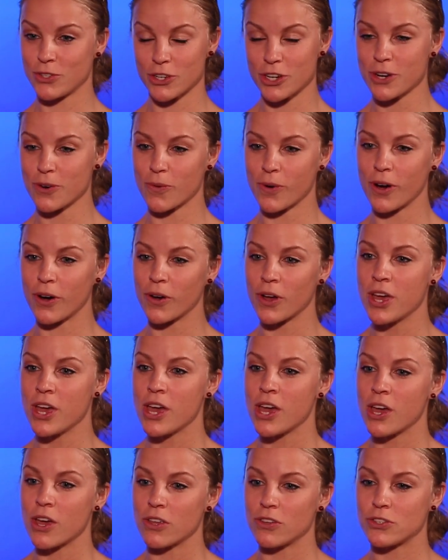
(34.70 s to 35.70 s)
Sure. Well,
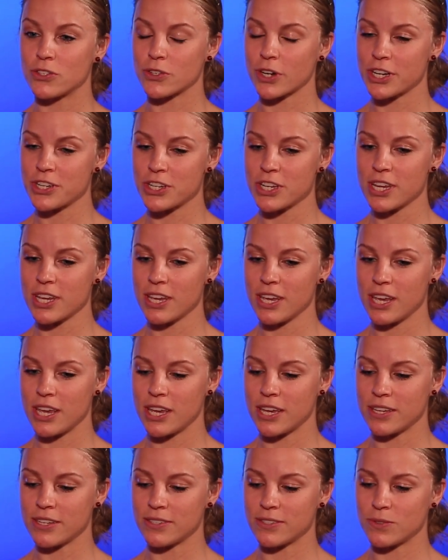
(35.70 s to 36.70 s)
stretching
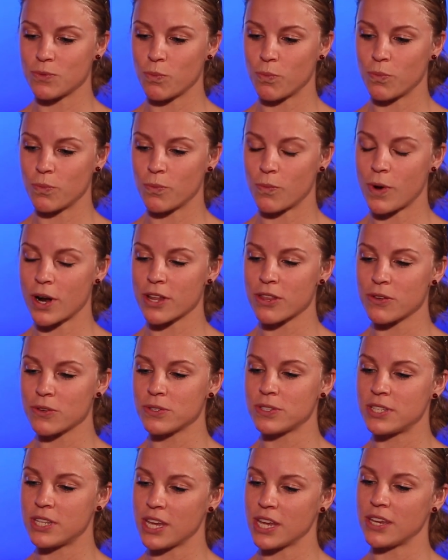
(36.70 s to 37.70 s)
is one of
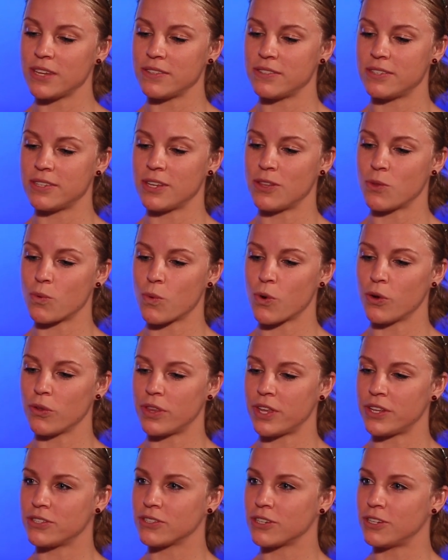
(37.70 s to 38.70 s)
those things in the
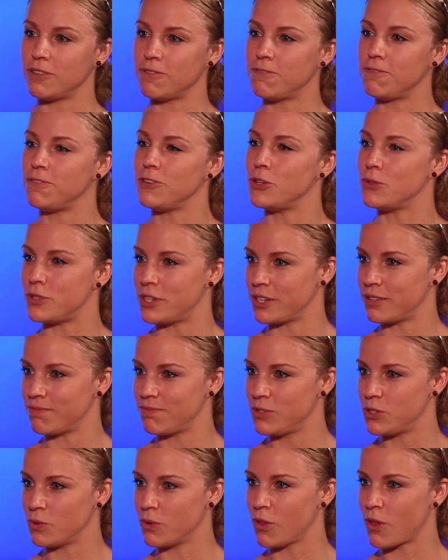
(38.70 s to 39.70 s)
world that's confusing mm
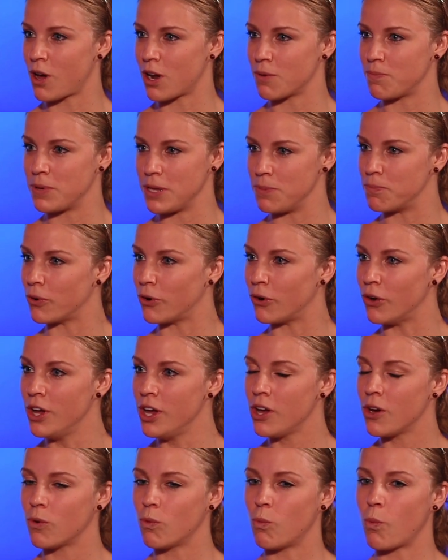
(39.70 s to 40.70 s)
-hmm. to a mm-hmm. lot of people.
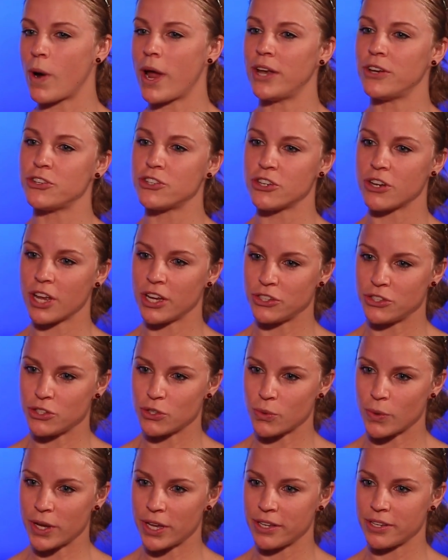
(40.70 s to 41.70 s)
When should I
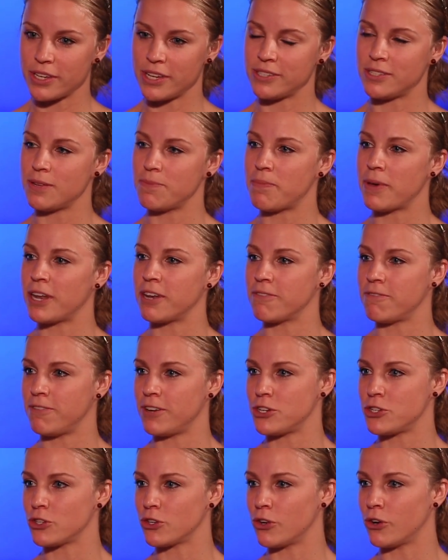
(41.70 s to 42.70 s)
do it? Is it
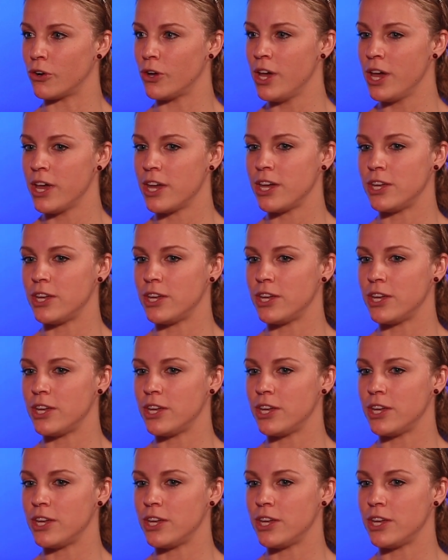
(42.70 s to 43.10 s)
beneficial?